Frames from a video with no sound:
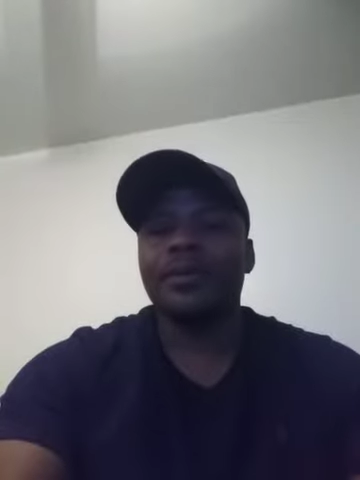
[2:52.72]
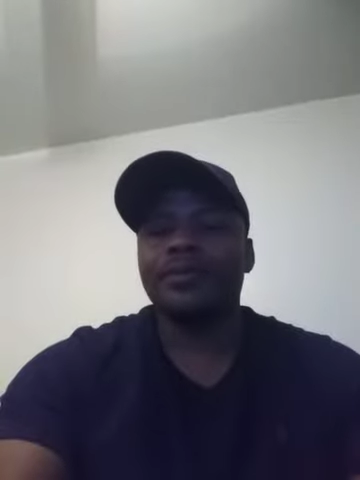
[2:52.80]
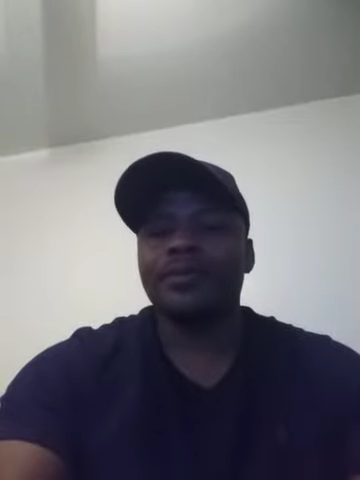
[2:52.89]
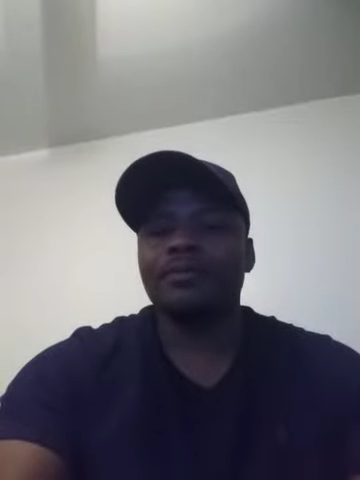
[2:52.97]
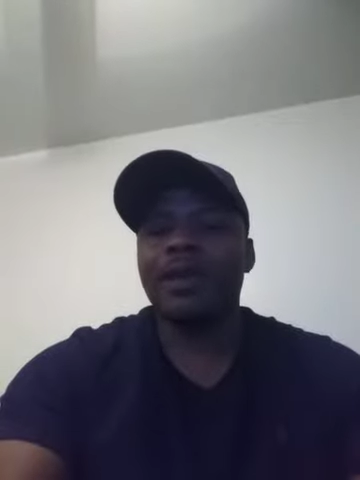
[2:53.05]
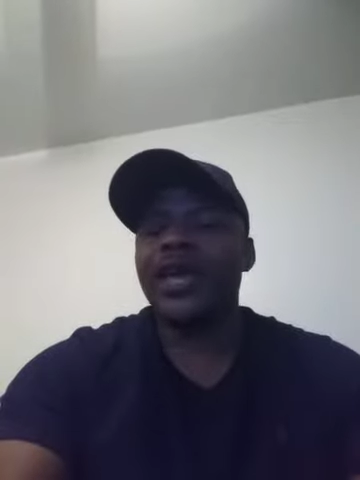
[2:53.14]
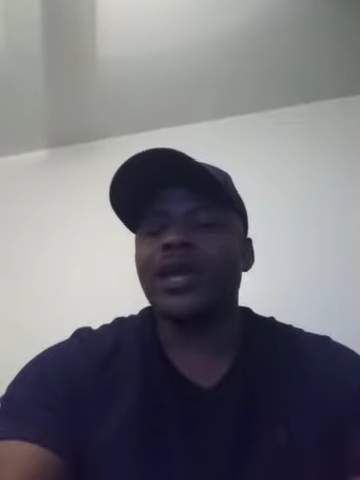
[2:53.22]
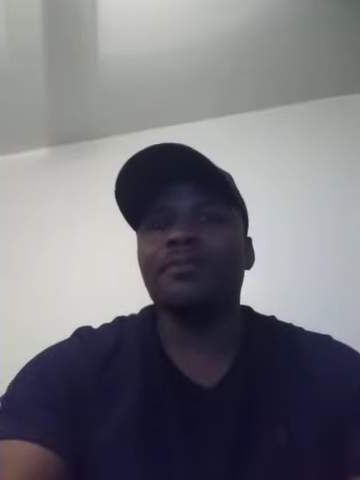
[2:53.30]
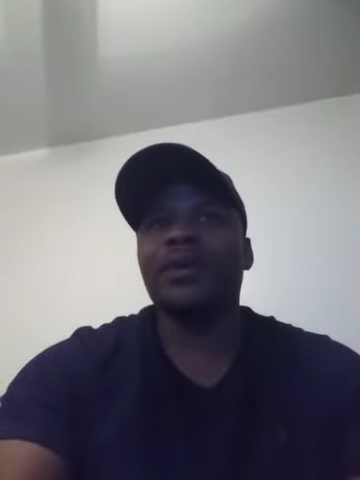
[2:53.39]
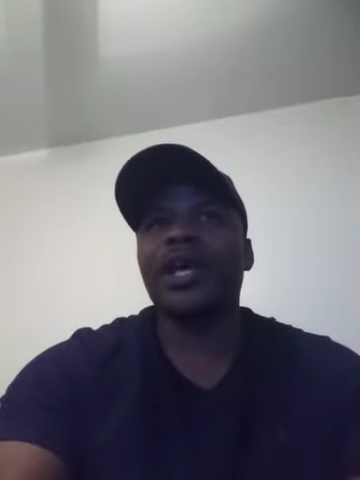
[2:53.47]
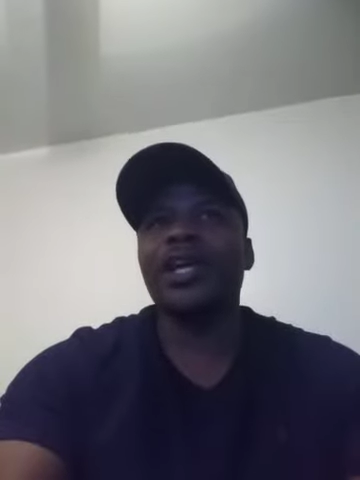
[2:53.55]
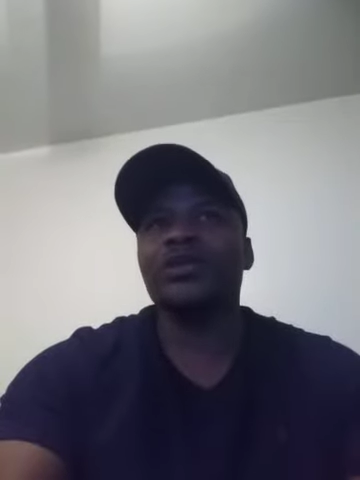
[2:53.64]
making
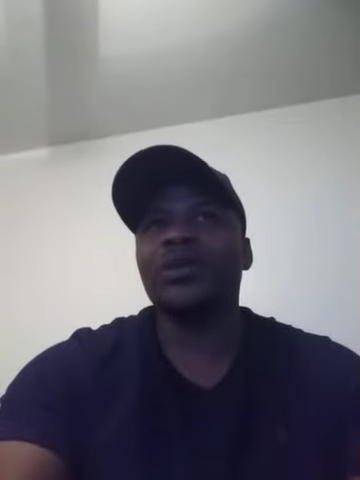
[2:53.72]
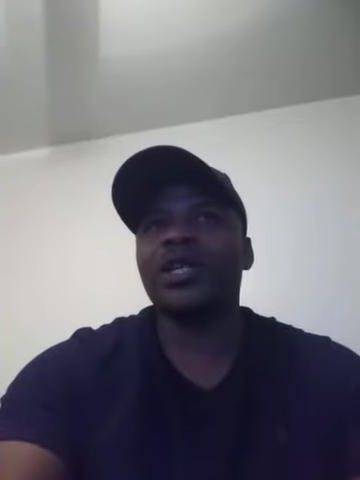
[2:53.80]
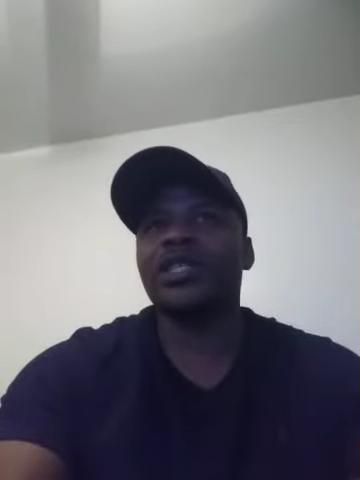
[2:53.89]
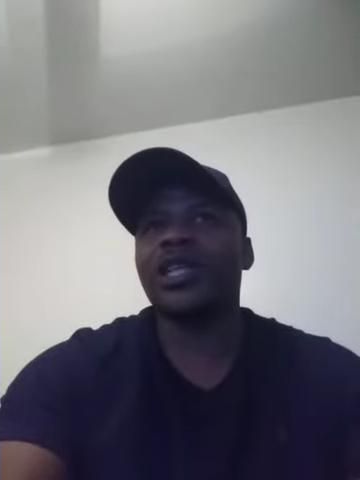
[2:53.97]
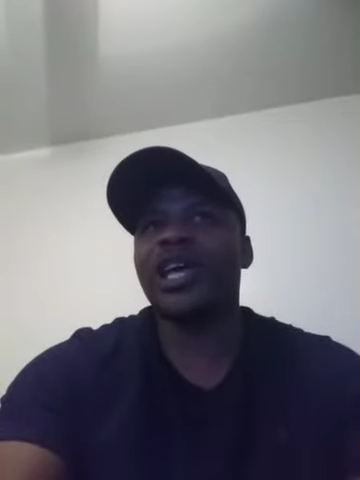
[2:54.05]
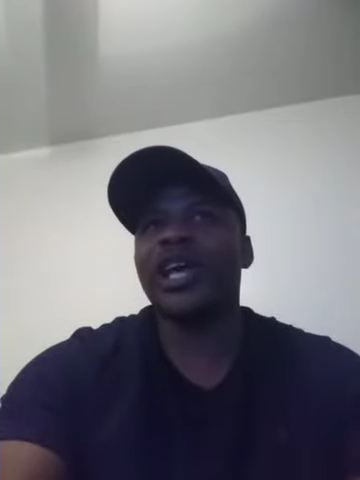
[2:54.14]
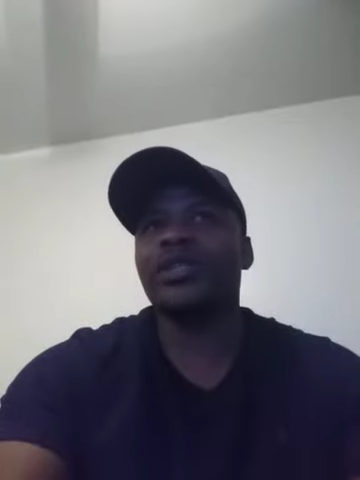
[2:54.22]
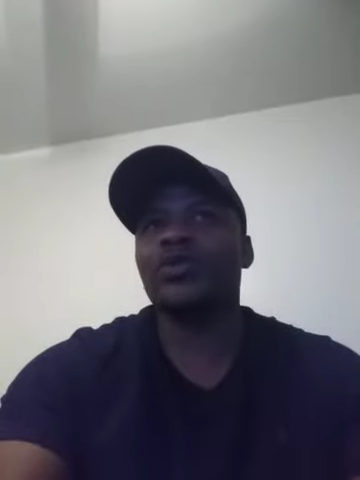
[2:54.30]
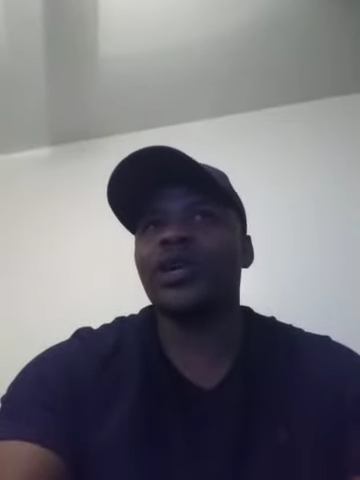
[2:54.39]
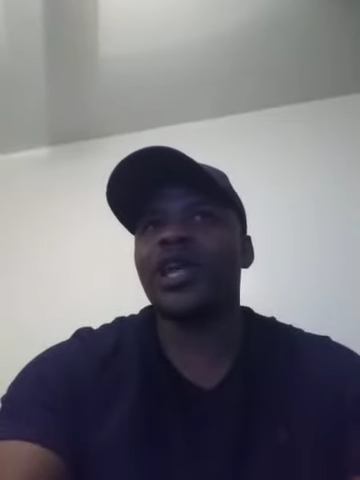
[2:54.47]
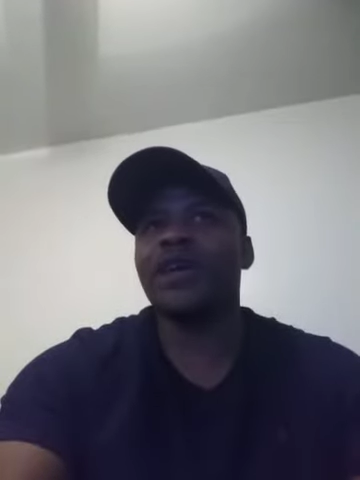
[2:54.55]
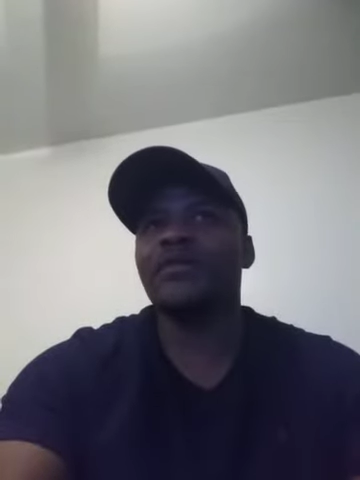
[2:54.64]
plays with his legs
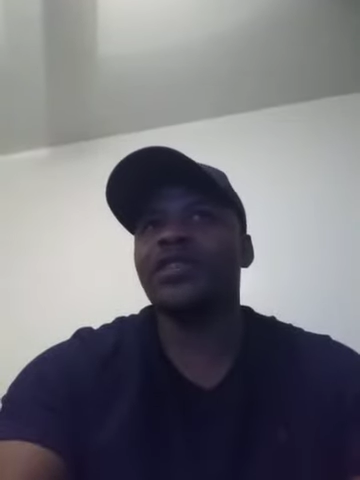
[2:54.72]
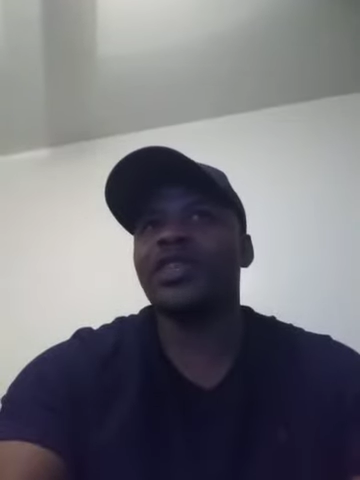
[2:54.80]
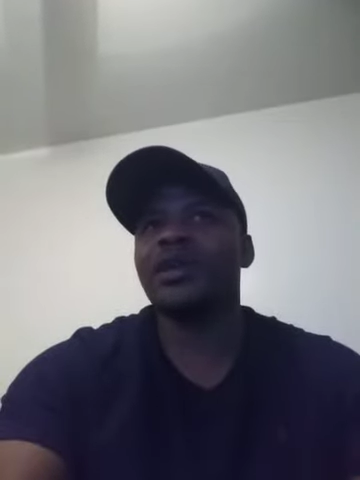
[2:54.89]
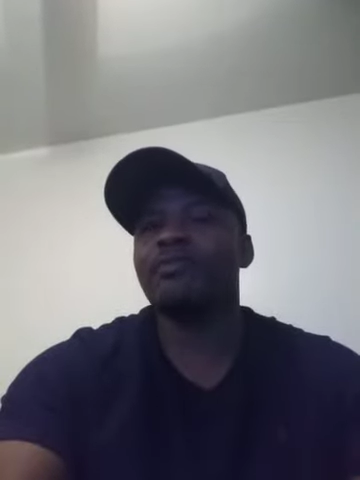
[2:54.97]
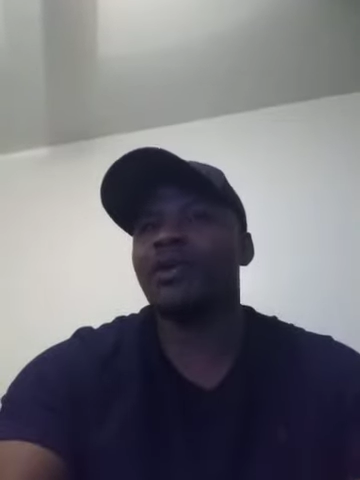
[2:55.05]
when everything